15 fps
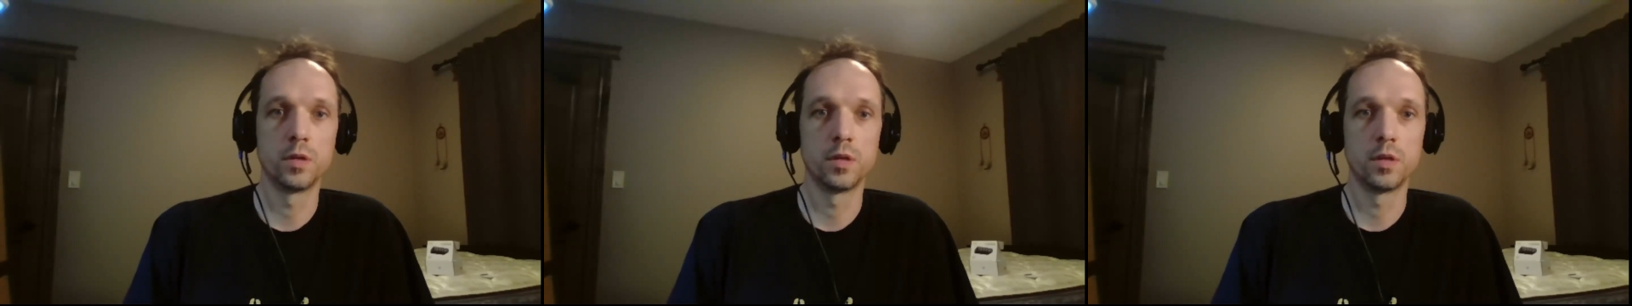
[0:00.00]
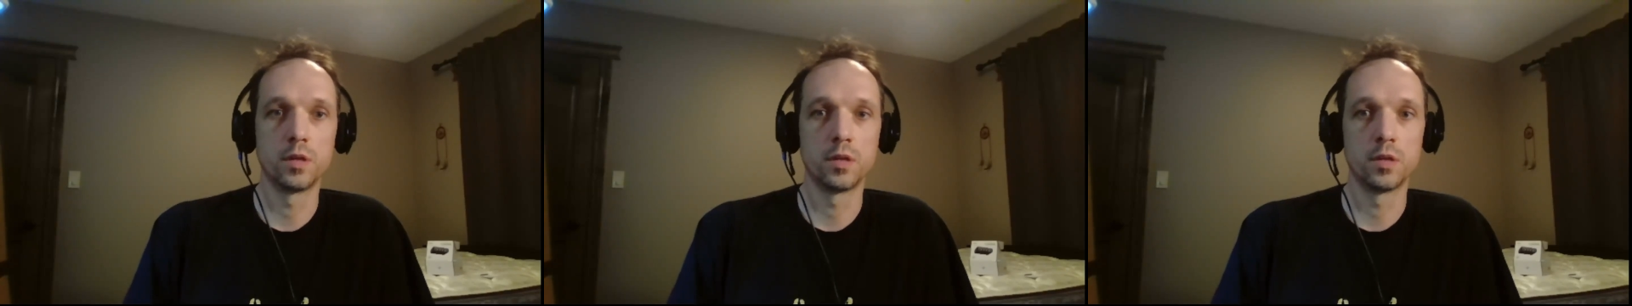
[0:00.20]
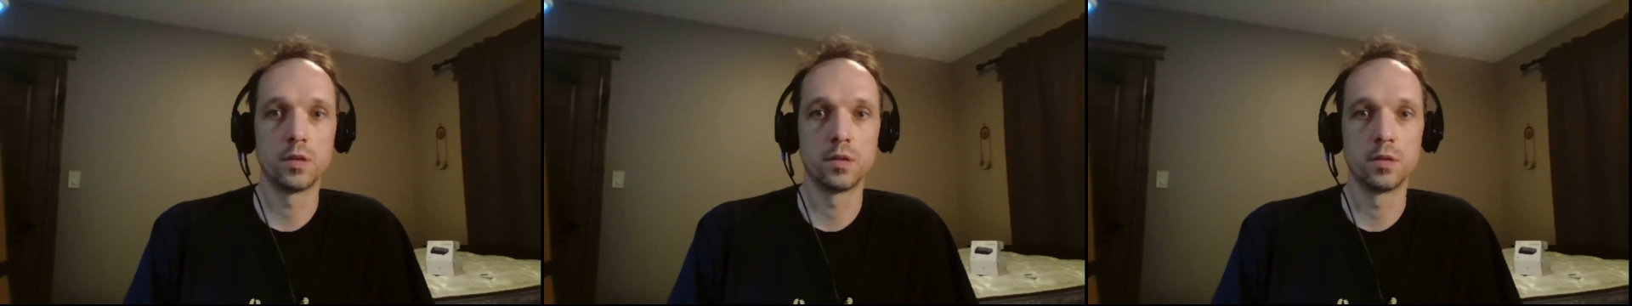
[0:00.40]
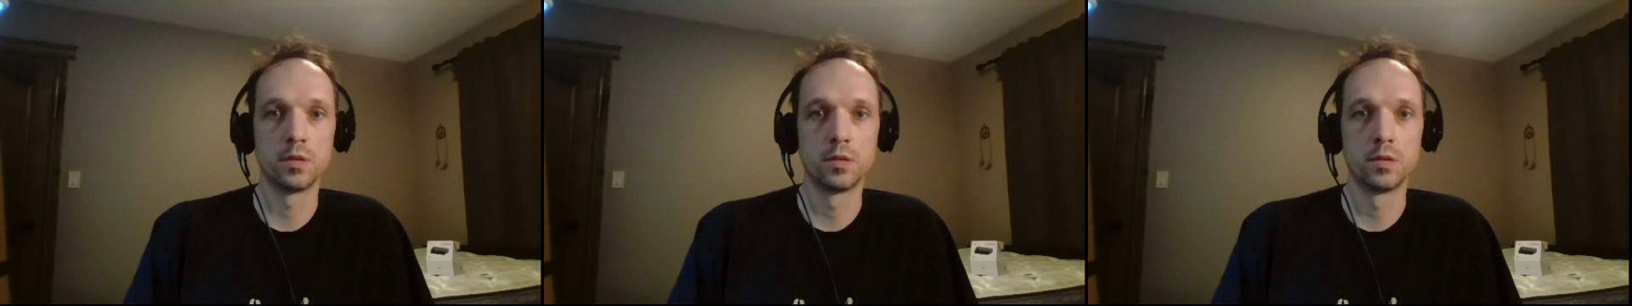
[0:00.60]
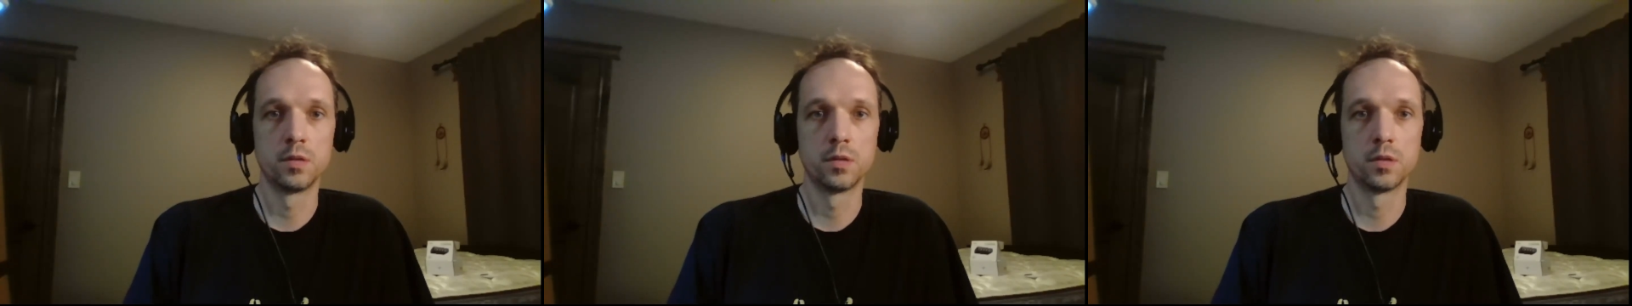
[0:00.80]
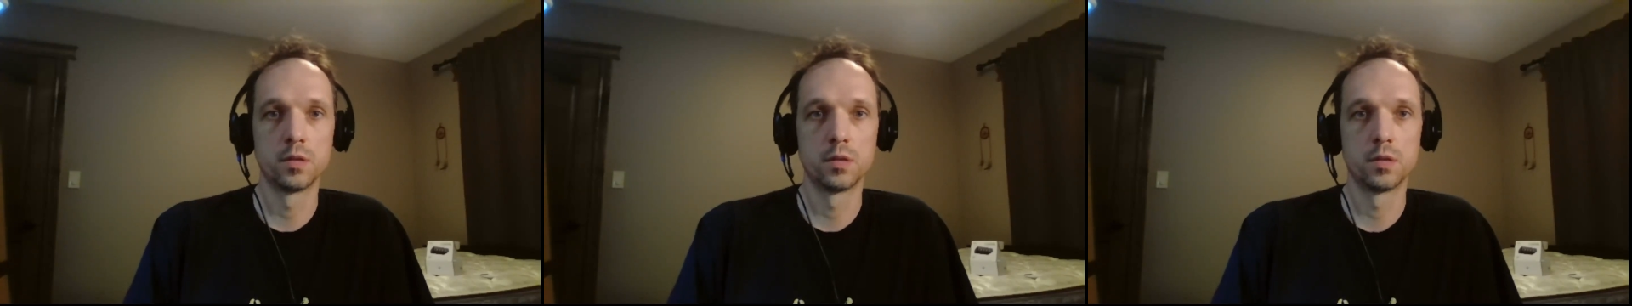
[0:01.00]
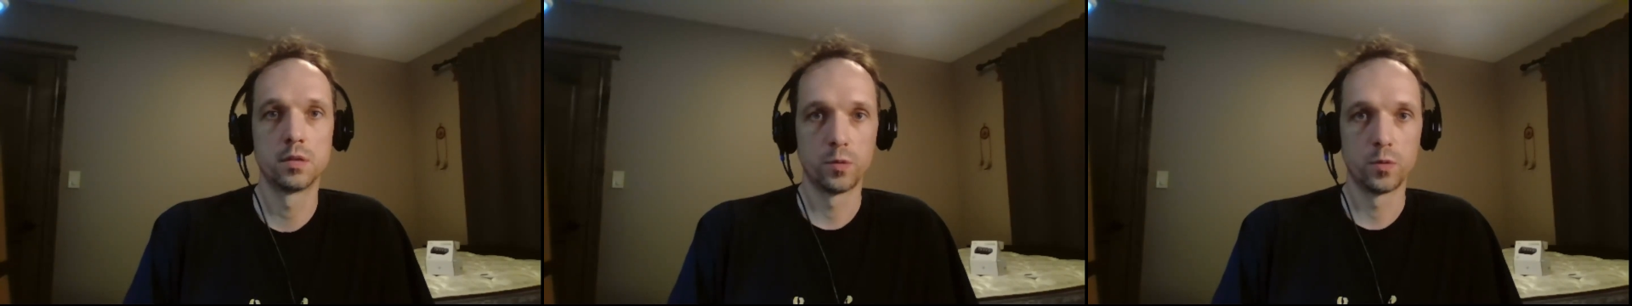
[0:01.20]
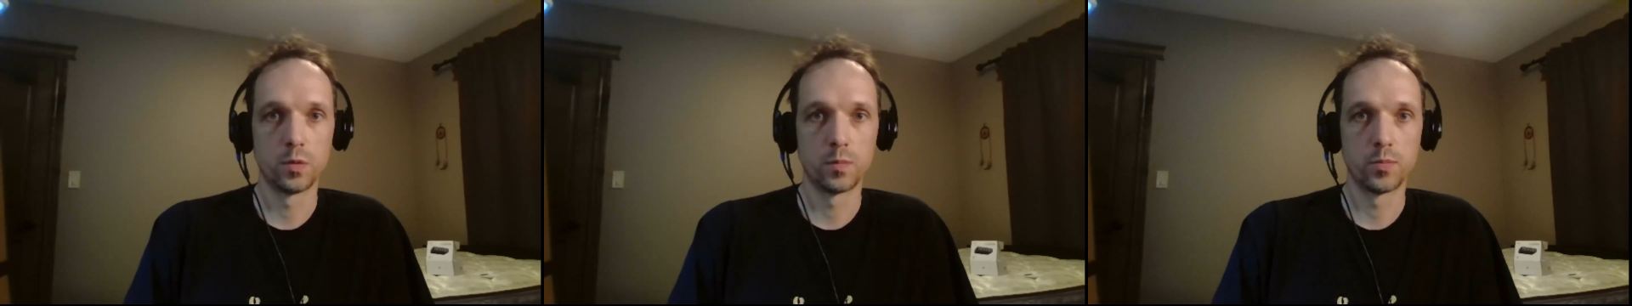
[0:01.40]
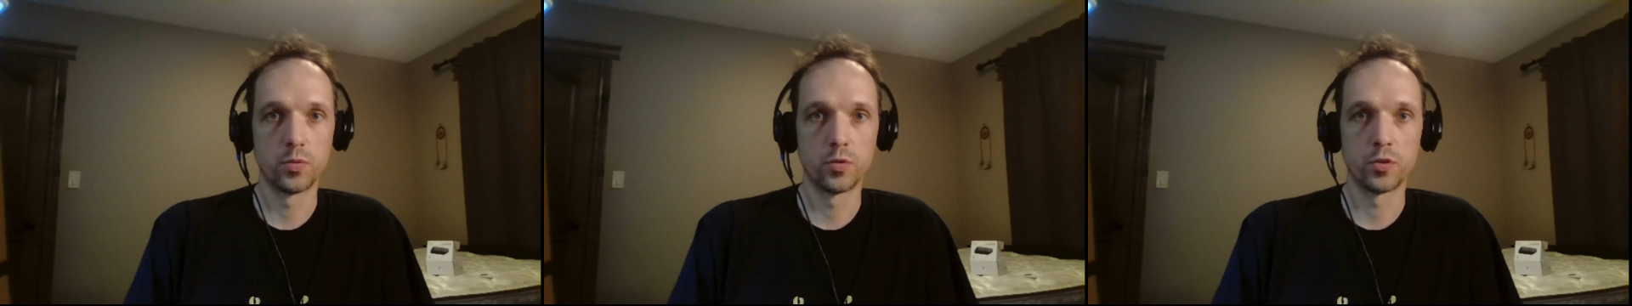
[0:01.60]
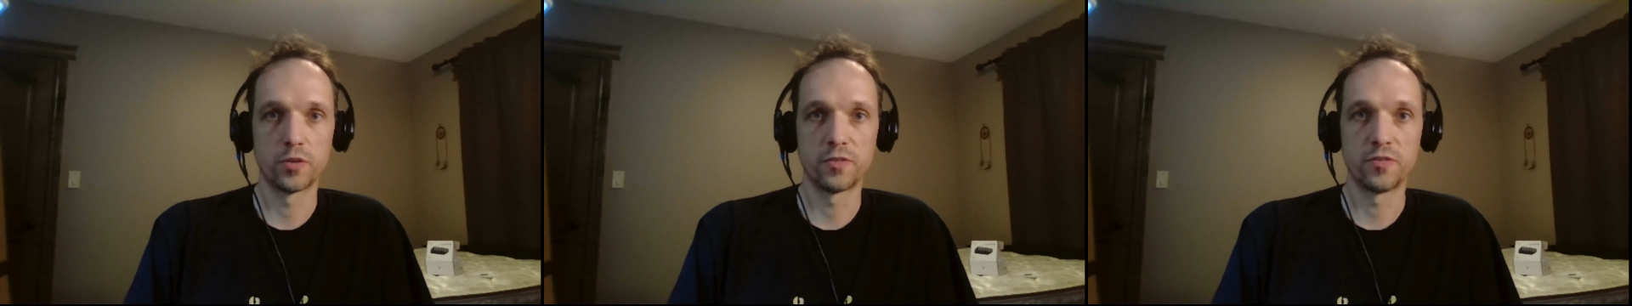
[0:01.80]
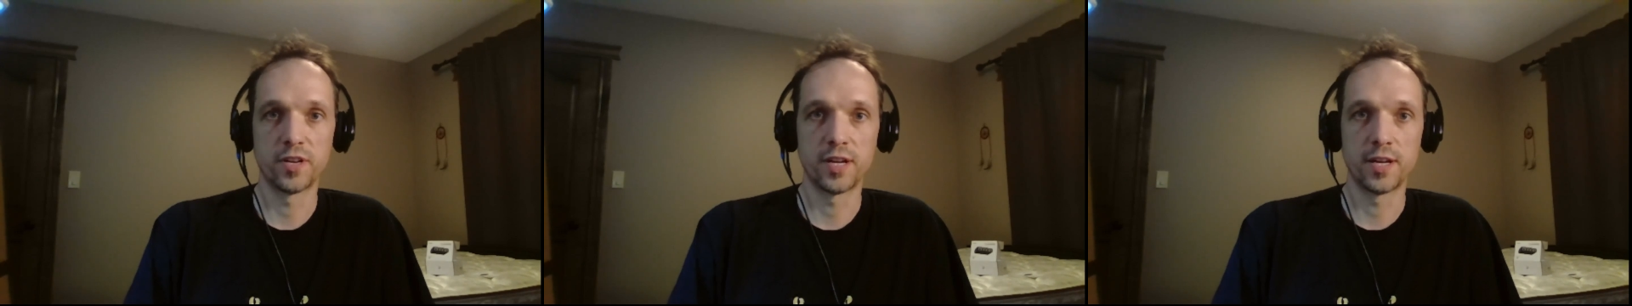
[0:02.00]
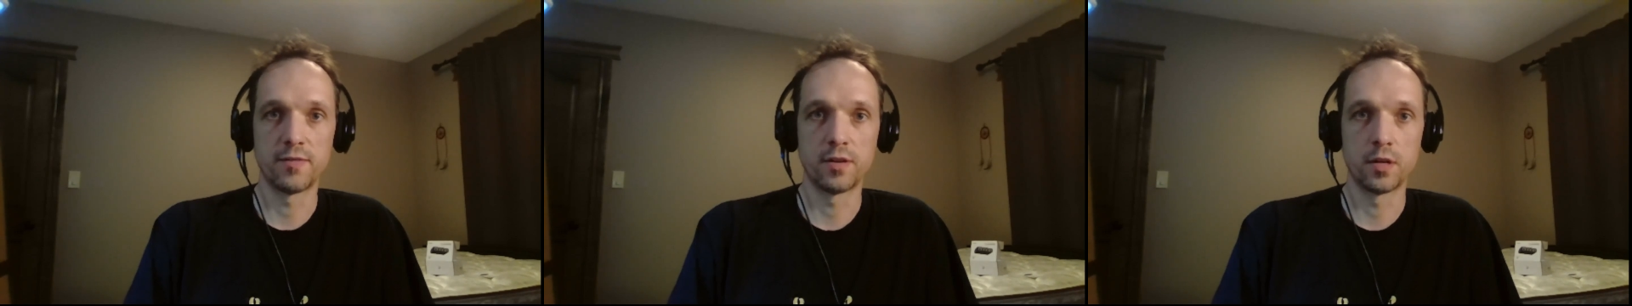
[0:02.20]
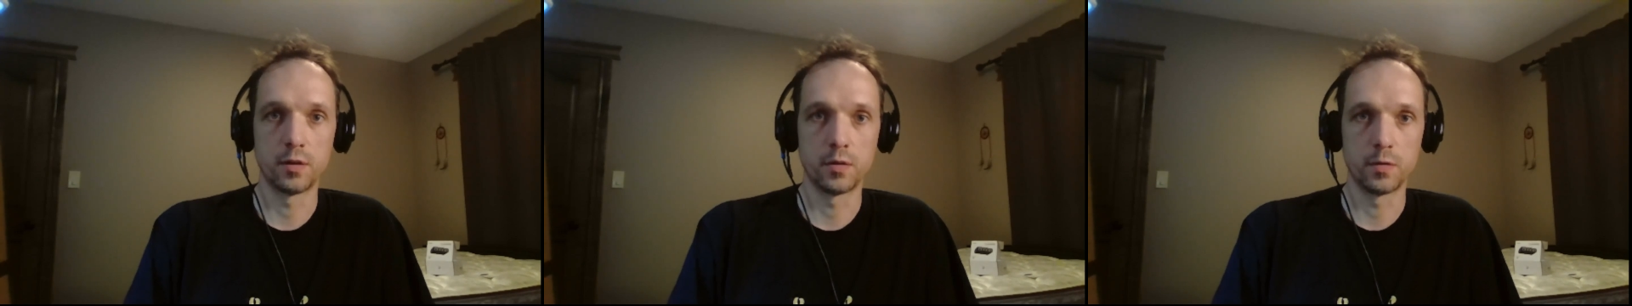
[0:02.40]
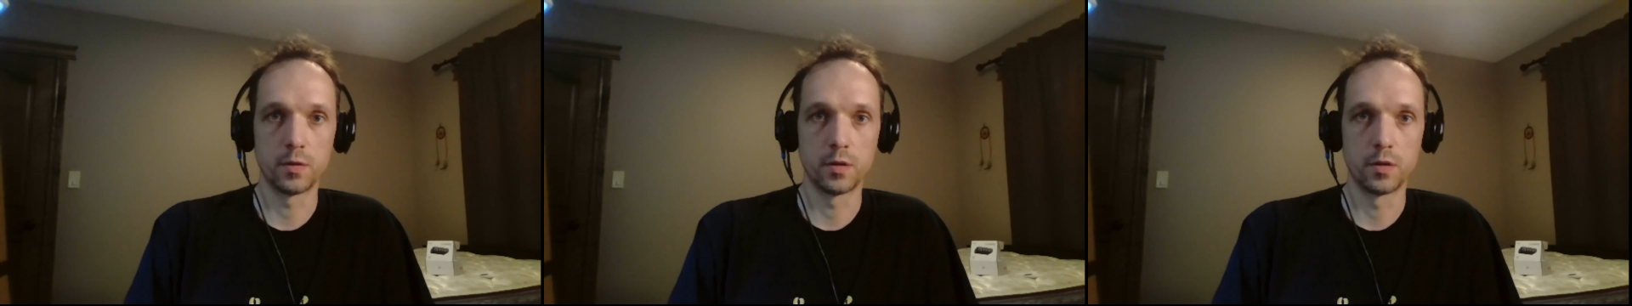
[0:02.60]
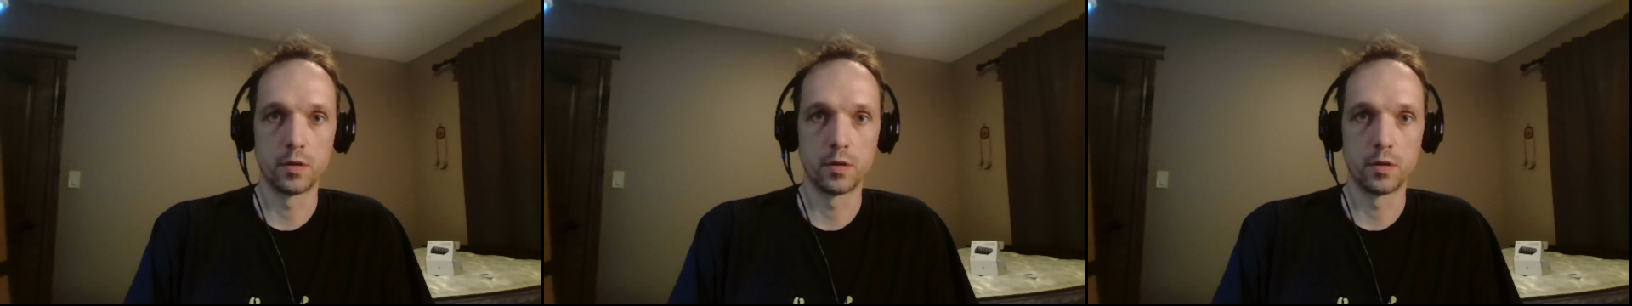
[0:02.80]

is for port 500.